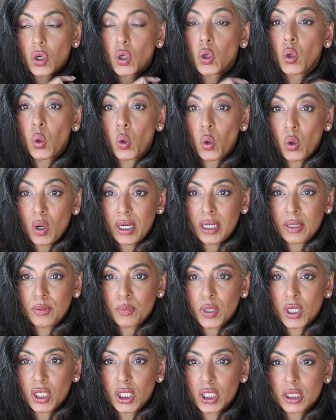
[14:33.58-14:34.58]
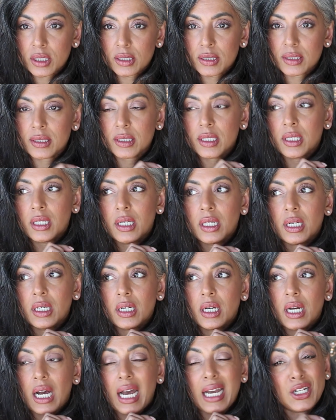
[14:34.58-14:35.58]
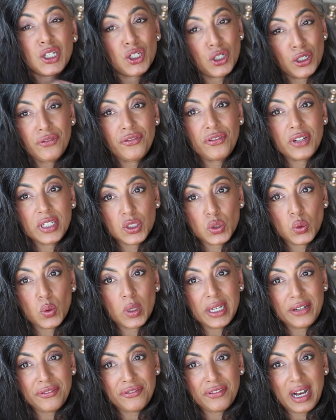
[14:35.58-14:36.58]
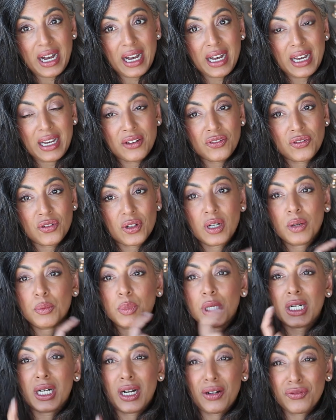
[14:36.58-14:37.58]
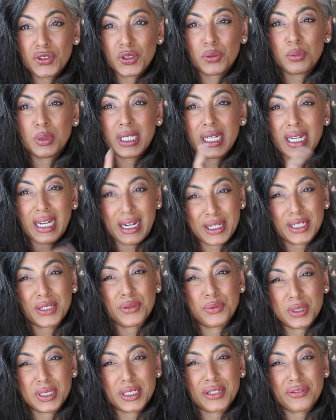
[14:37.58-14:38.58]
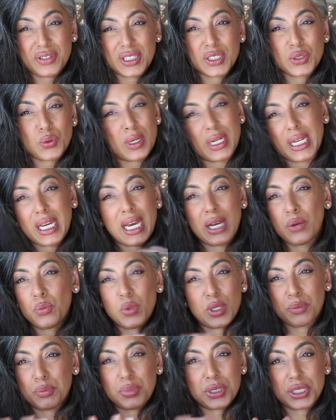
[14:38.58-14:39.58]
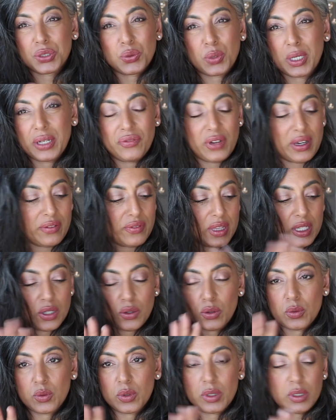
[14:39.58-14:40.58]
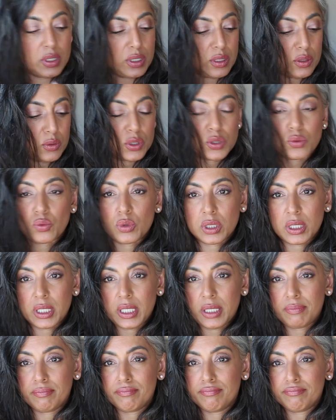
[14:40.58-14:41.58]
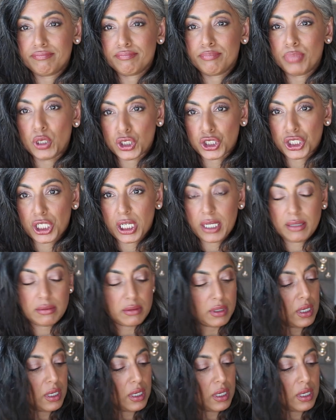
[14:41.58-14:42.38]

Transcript: Coin purse, I could fit 25, but comfortably I could really fit 20. I wouldn't put 25 in there, it was really pushing it.